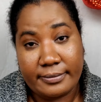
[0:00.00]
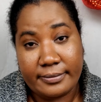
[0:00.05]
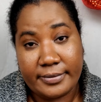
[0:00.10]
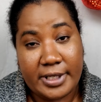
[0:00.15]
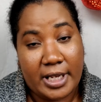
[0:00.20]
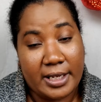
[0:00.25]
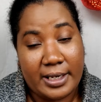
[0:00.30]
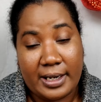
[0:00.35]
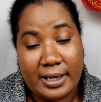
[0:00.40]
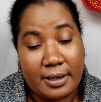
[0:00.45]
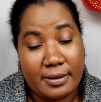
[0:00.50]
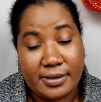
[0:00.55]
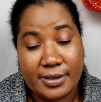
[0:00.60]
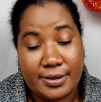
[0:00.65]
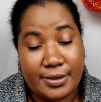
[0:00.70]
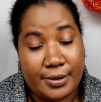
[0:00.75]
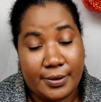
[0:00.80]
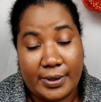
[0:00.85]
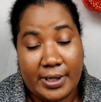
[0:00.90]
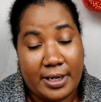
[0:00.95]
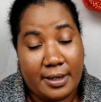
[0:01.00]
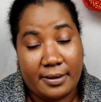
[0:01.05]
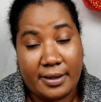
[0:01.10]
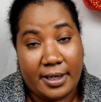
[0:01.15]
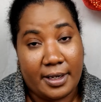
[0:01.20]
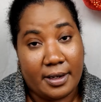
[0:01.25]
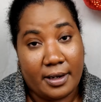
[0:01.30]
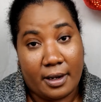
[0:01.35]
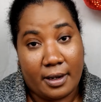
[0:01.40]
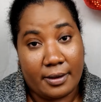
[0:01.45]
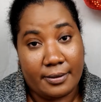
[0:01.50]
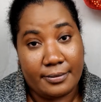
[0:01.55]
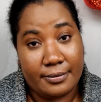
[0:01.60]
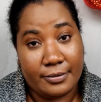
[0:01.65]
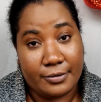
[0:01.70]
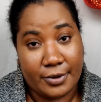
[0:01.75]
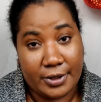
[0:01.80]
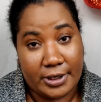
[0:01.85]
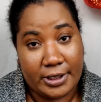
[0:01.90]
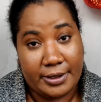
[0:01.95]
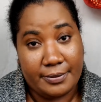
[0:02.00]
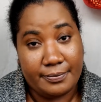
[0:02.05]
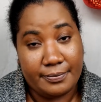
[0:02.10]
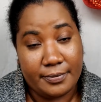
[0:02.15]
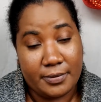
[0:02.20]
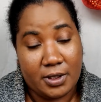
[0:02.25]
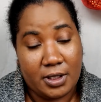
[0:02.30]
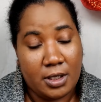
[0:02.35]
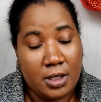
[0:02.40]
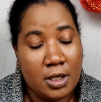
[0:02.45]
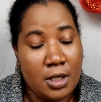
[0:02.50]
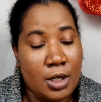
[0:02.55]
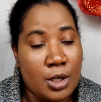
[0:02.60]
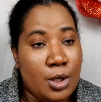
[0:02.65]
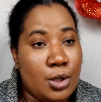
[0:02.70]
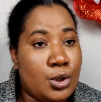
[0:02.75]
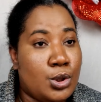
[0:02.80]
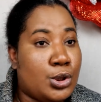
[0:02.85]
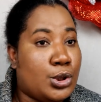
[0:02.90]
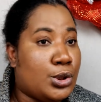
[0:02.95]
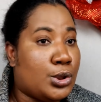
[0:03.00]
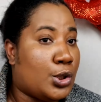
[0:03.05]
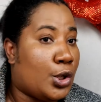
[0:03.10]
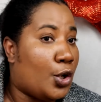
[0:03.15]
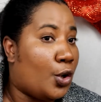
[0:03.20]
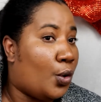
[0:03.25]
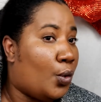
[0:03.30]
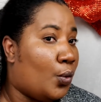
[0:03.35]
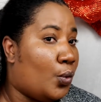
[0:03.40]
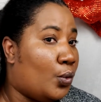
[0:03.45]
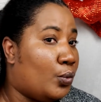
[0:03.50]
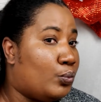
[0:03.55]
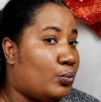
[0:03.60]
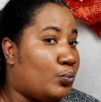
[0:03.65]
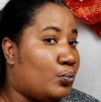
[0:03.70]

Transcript: Not that I was doing anything at all, really. So,